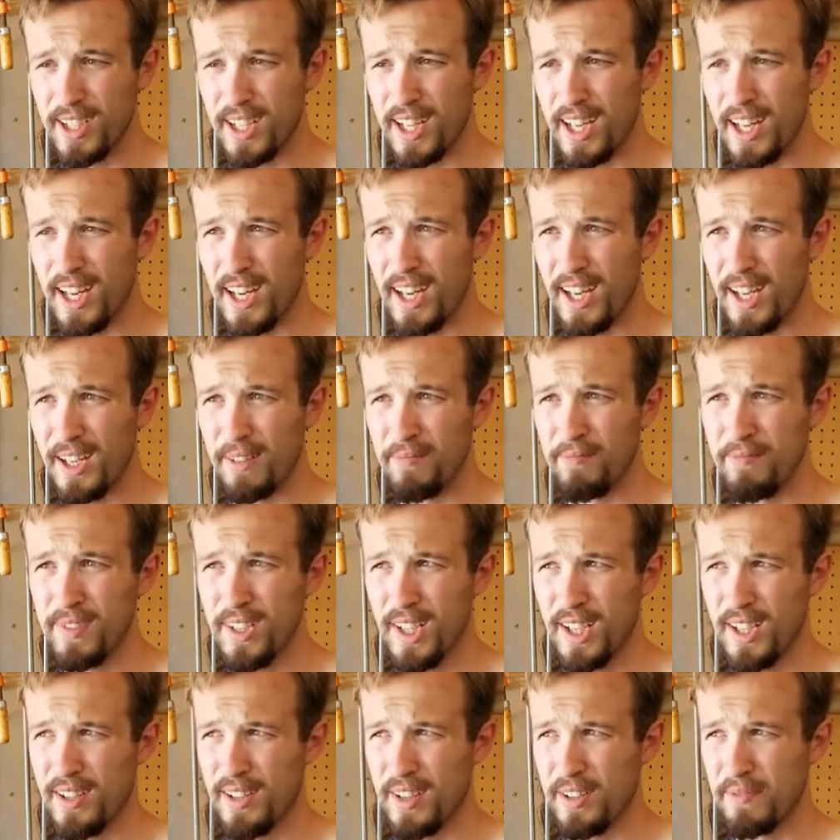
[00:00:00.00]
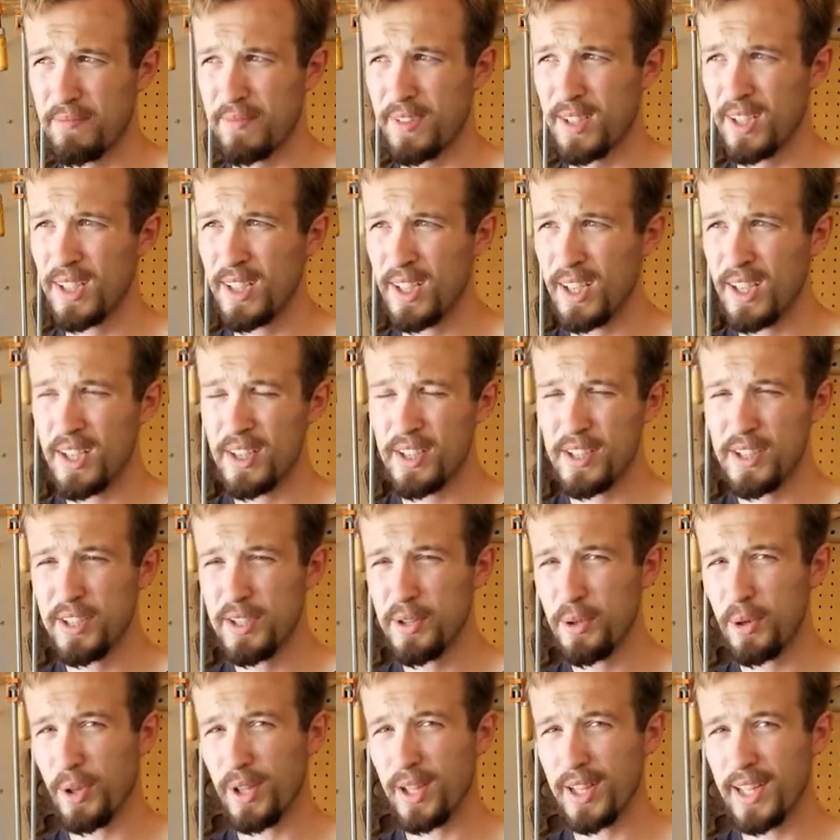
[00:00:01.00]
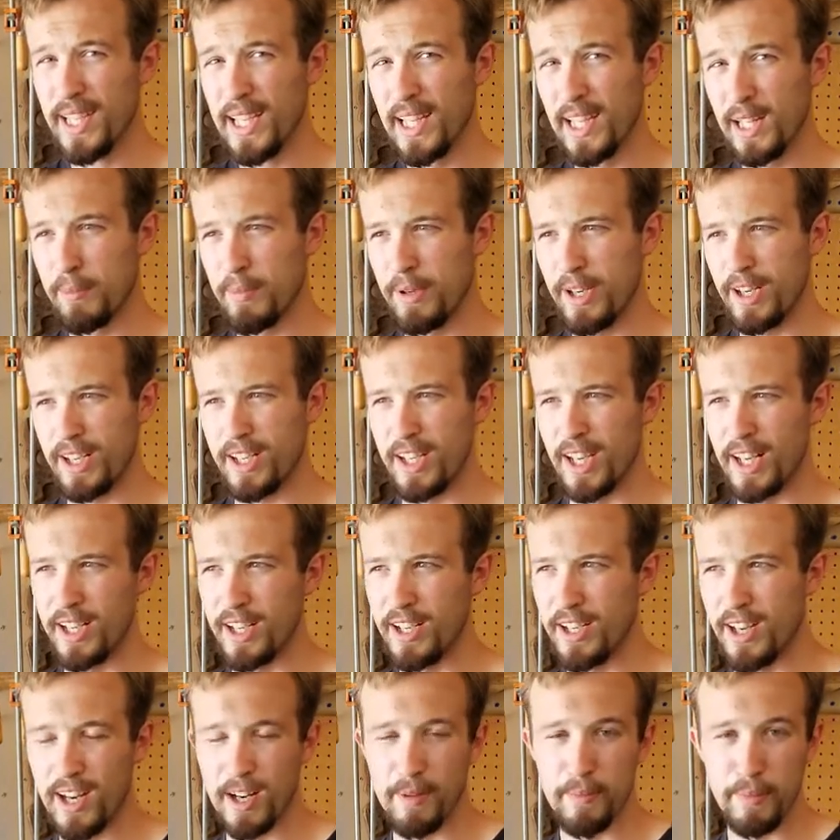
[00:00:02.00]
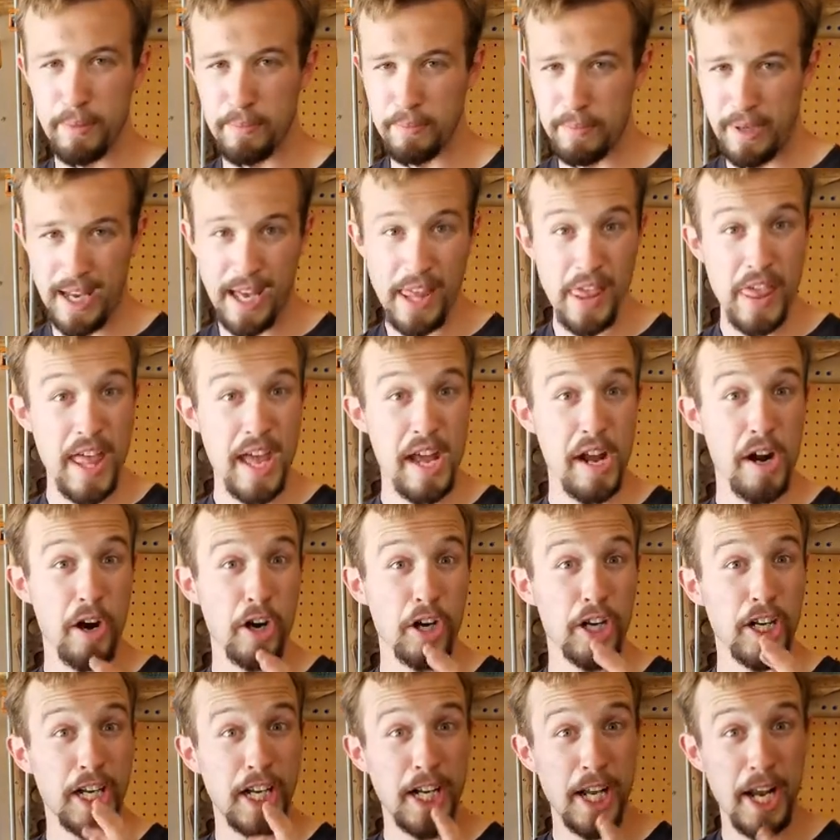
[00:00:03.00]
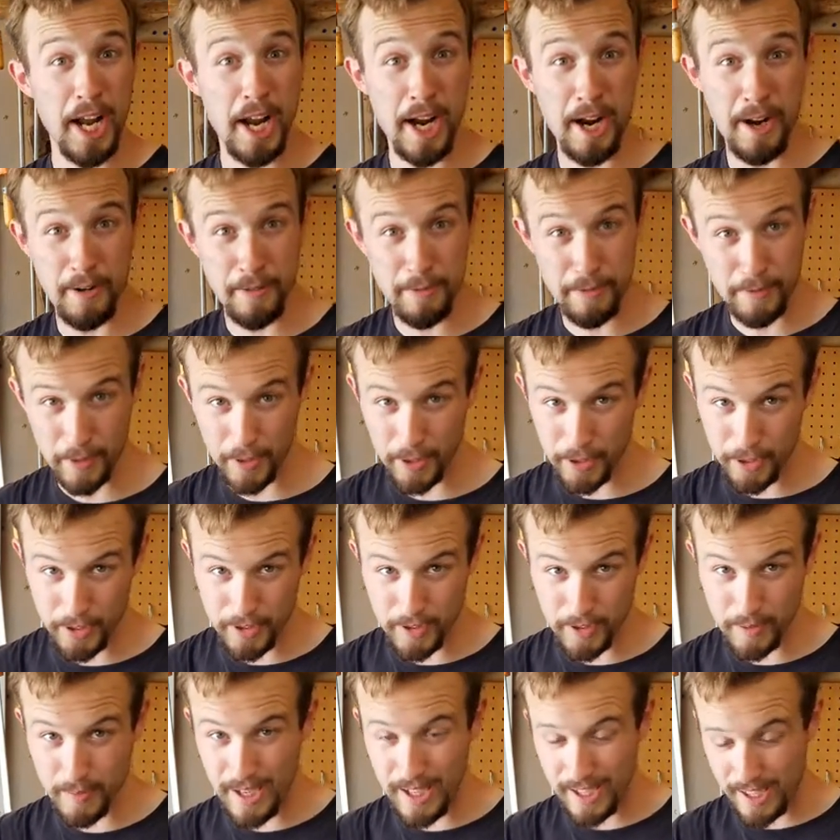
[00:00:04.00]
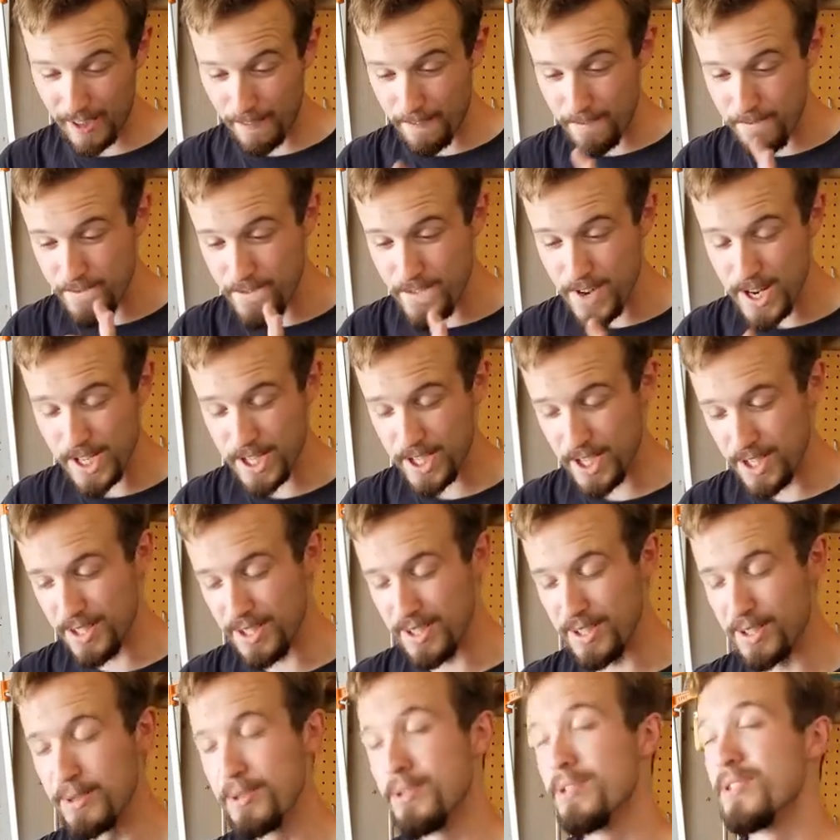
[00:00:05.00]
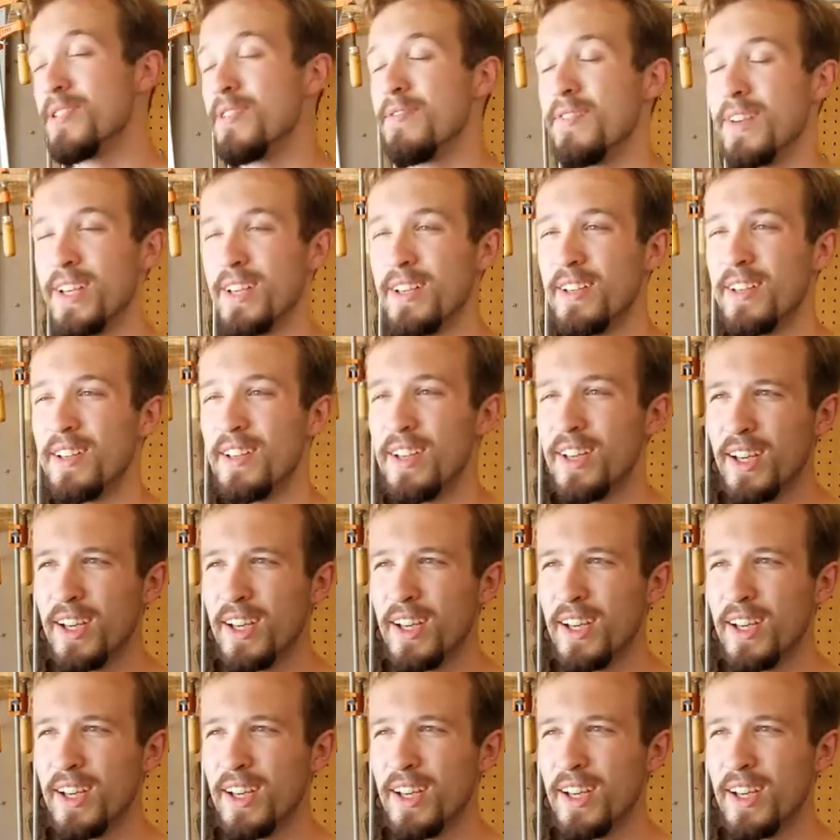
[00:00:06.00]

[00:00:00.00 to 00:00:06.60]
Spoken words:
They do a little bit of cutting on it, but man, they are careful to make efficient use of it.